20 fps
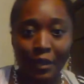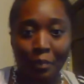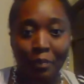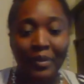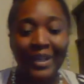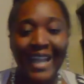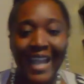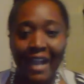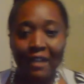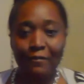They're
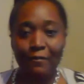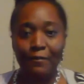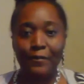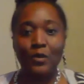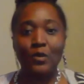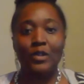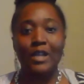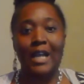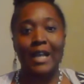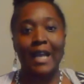plant
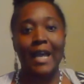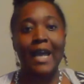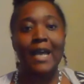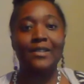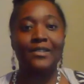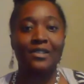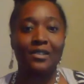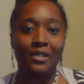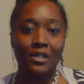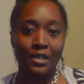food that
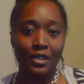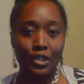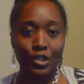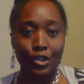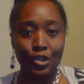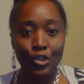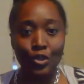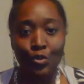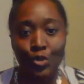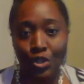has
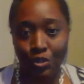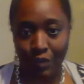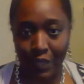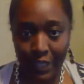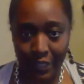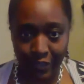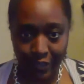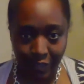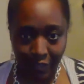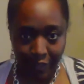
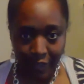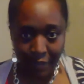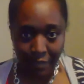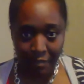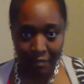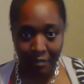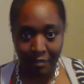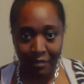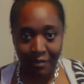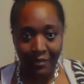nutrients in
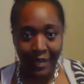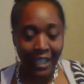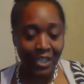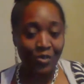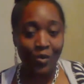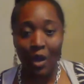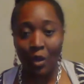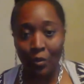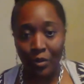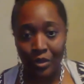them.
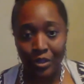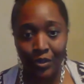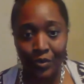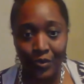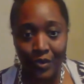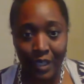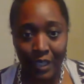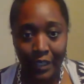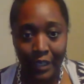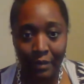That's why we're
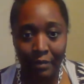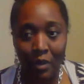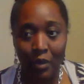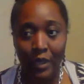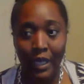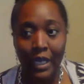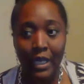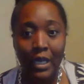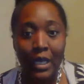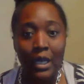using them,
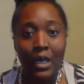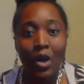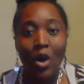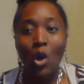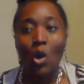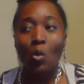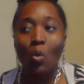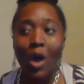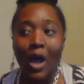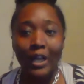okay?
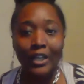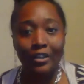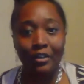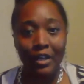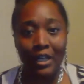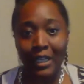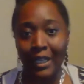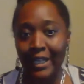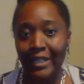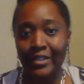While
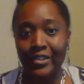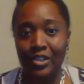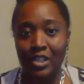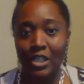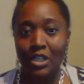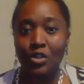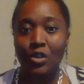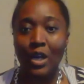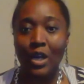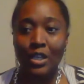you're
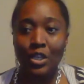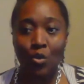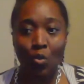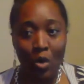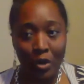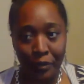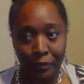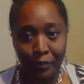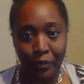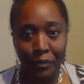cleansing, you, you
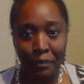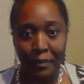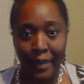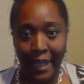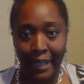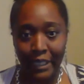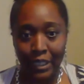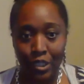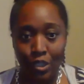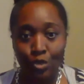want to put
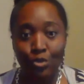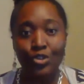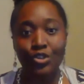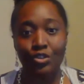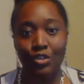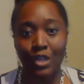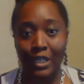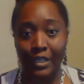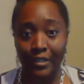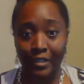back
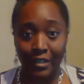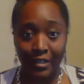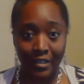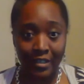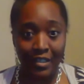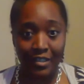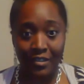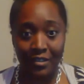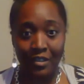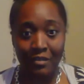nutrients in the
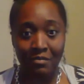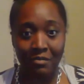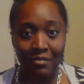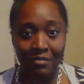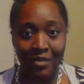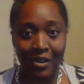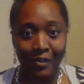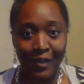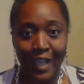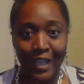system,
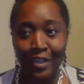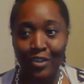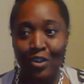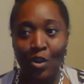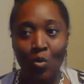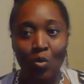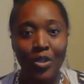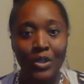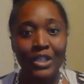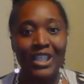all right? You
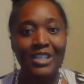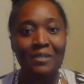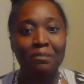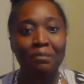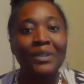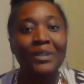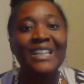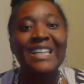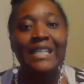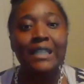don't want to
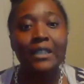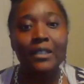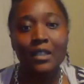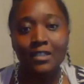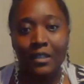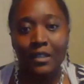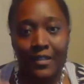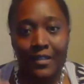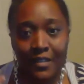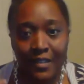deplete
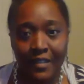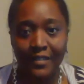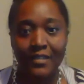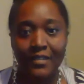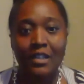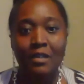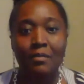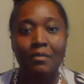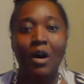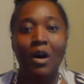the
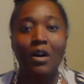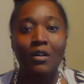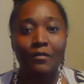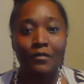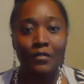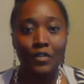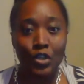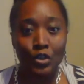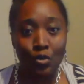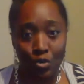system
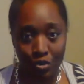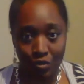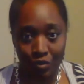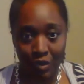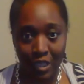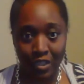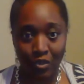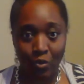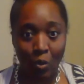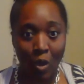of
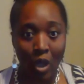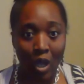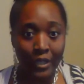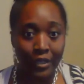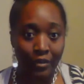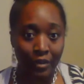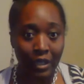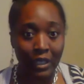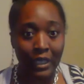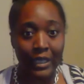nutrients
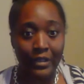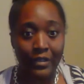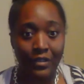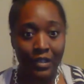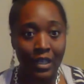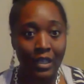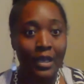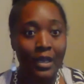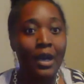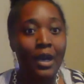while you're
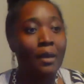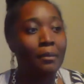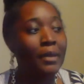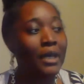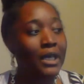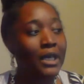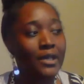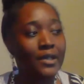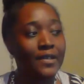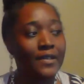cleansing
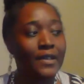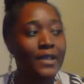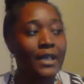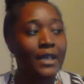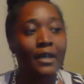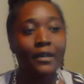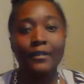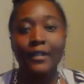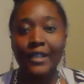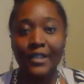because
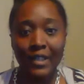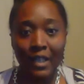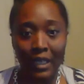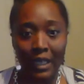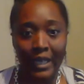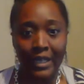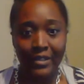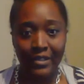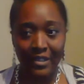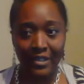this
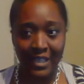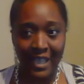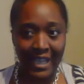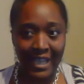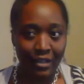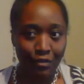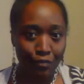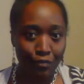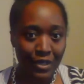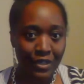cleanse is
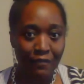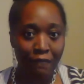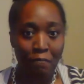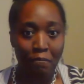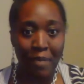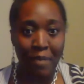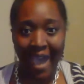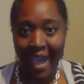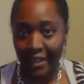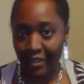getting rid of
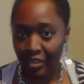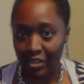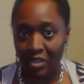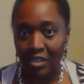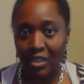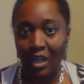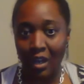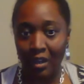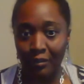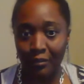bad
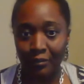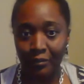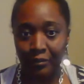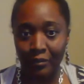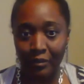stuff,